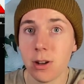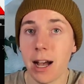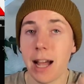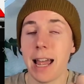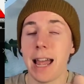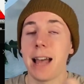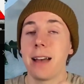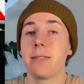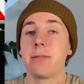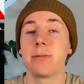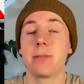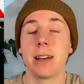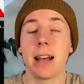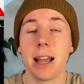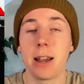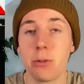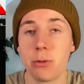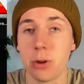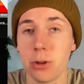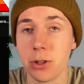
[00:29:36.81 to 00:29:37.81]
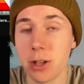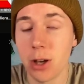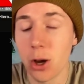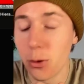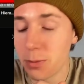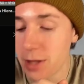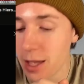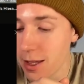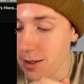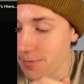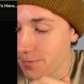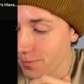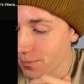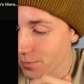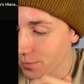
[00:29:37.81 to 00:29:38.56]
I really hope that